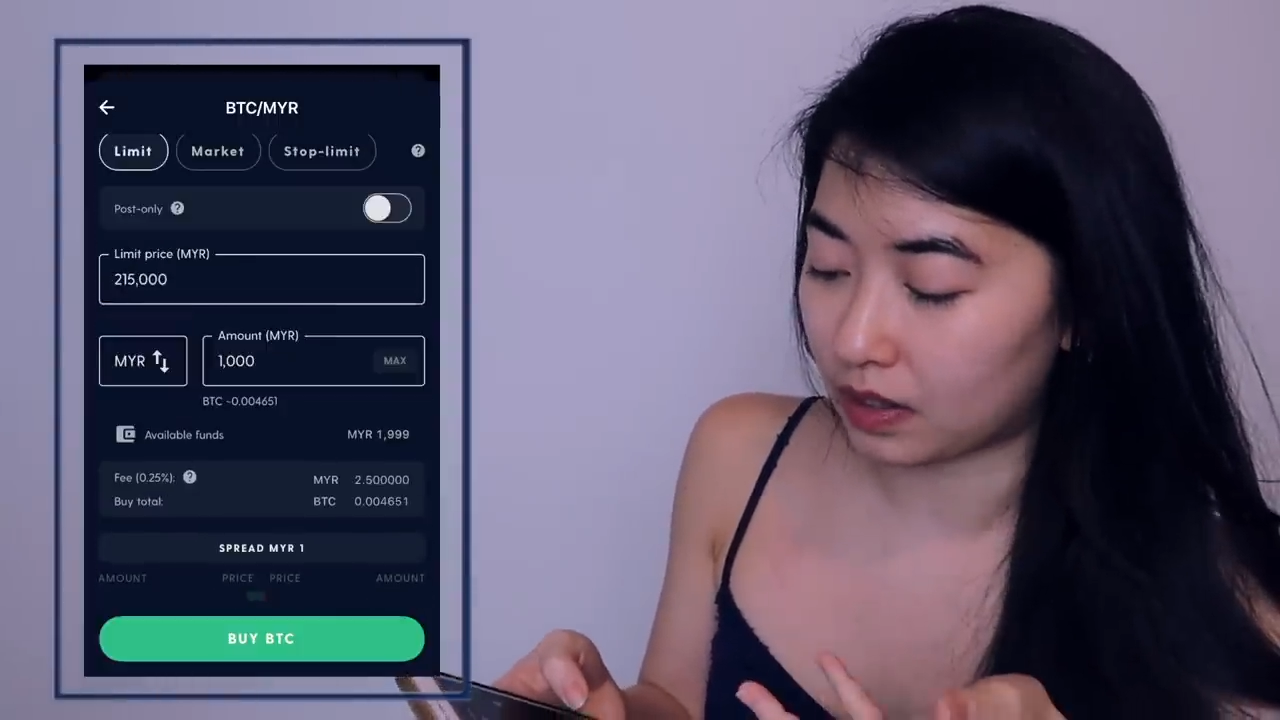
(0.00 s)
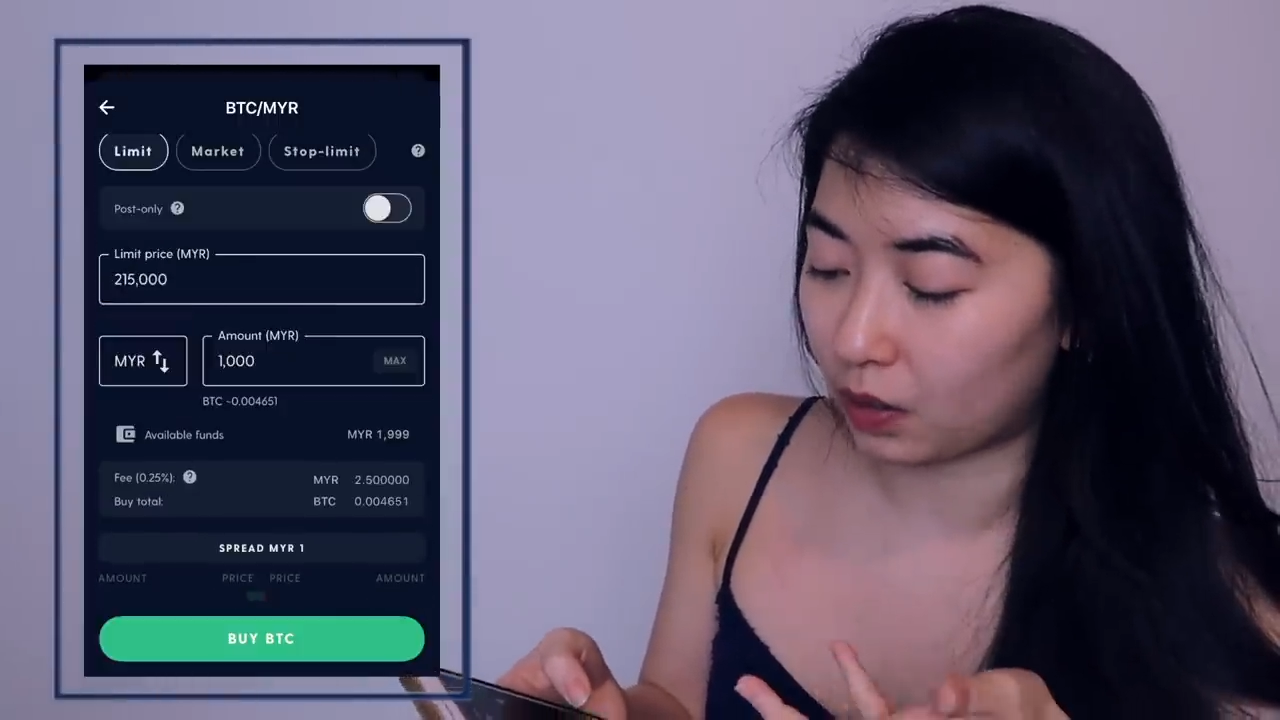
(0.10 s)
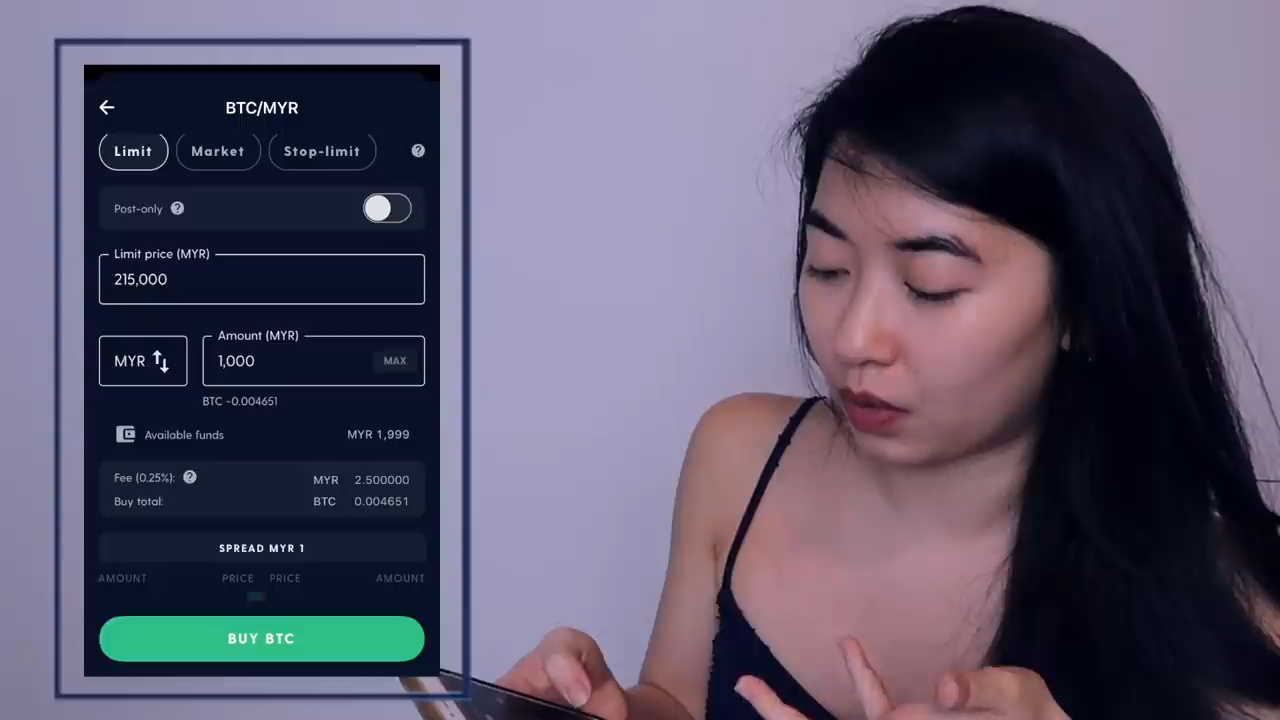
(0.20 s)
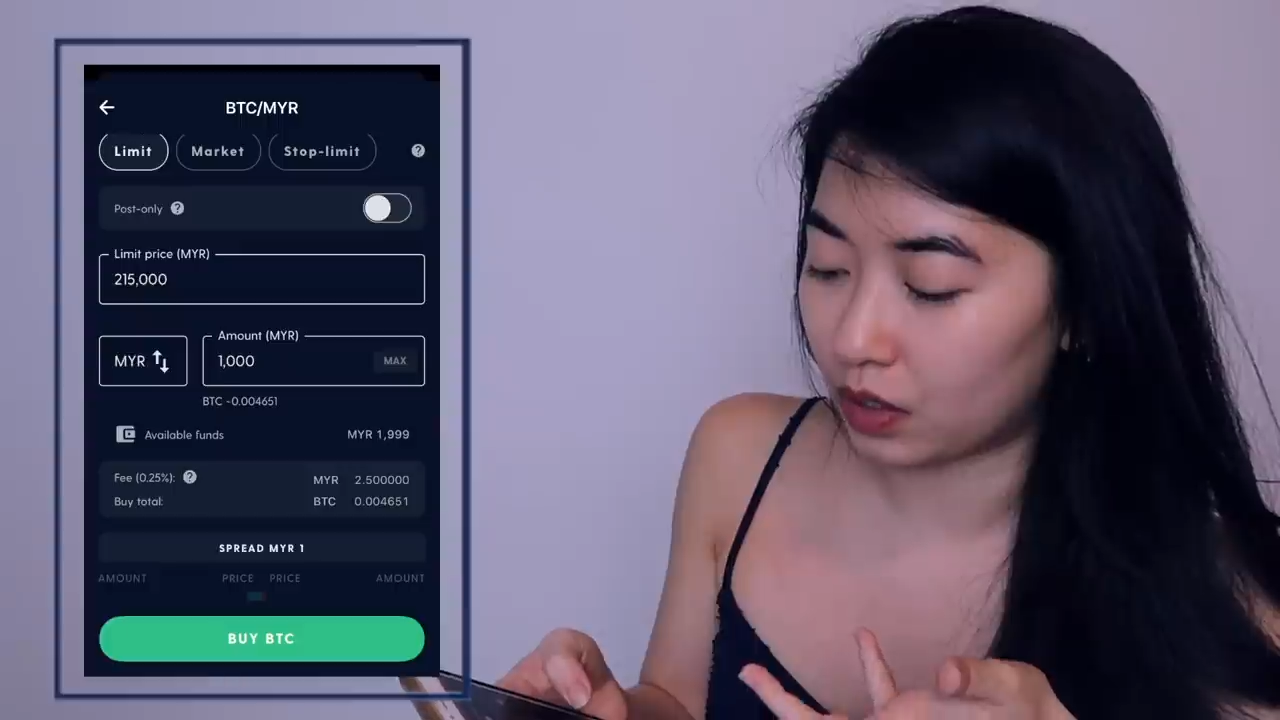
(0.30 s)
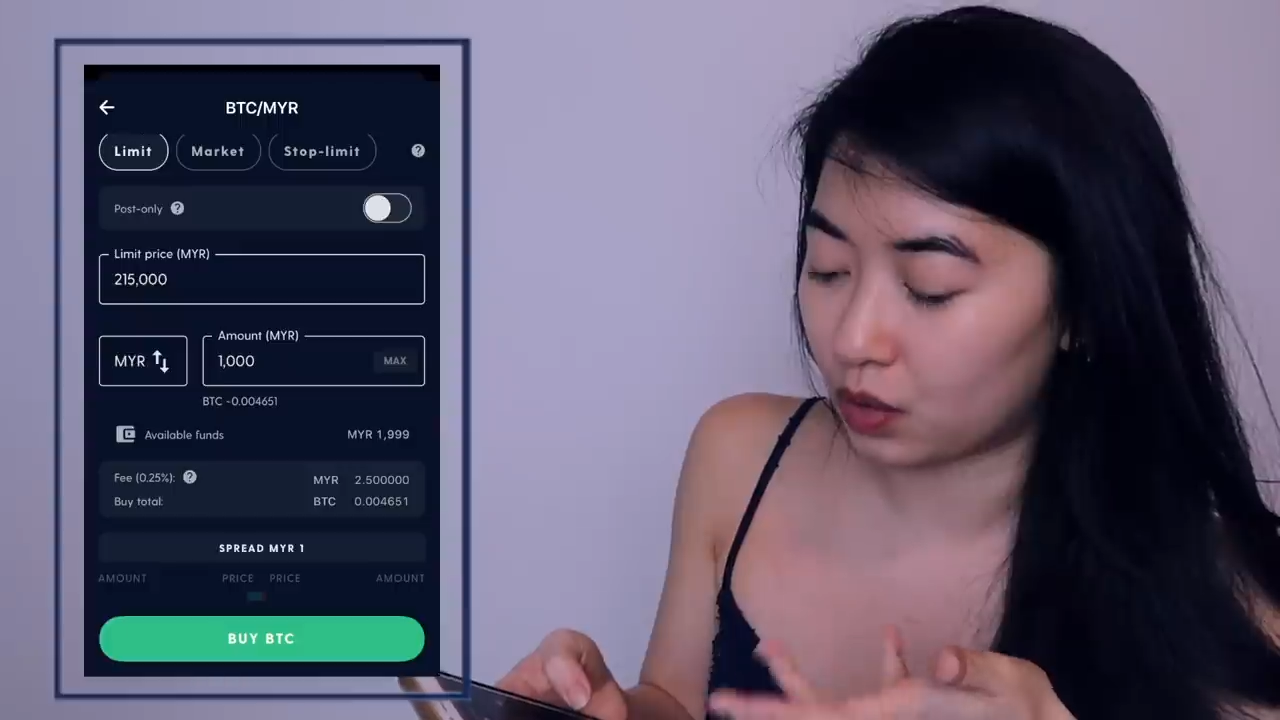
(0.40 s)

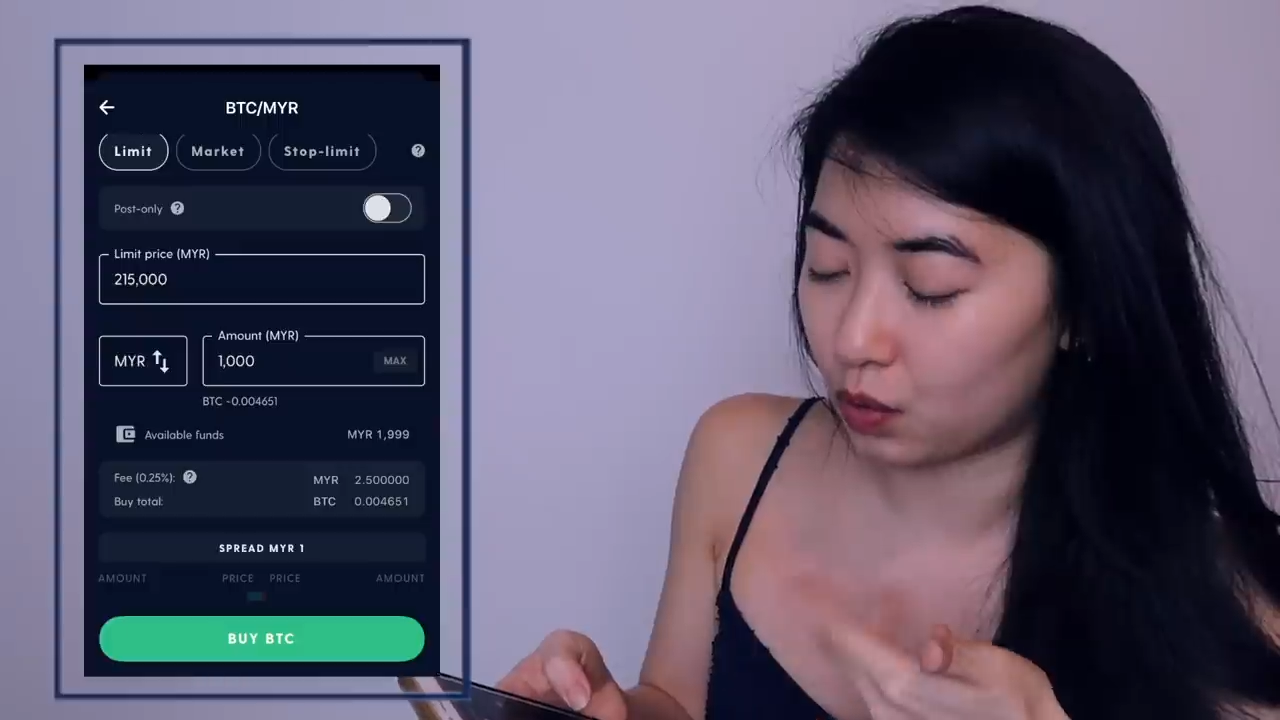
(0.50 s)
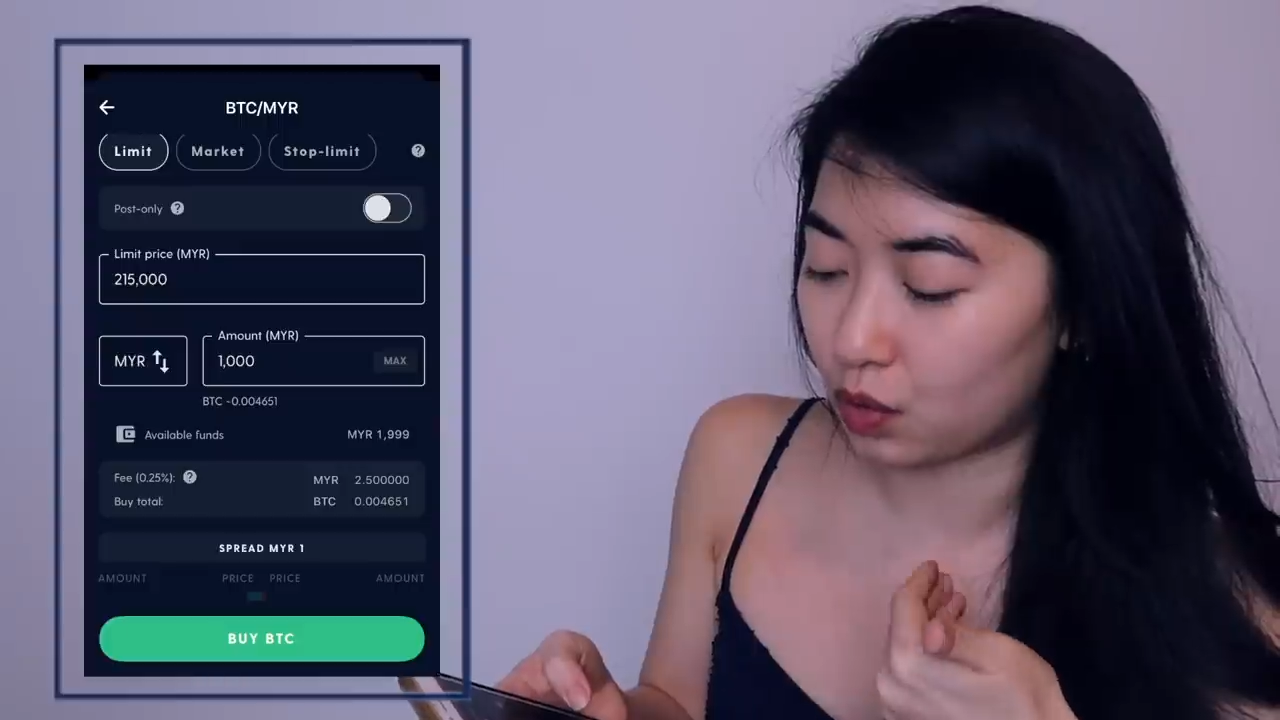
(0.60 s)
going to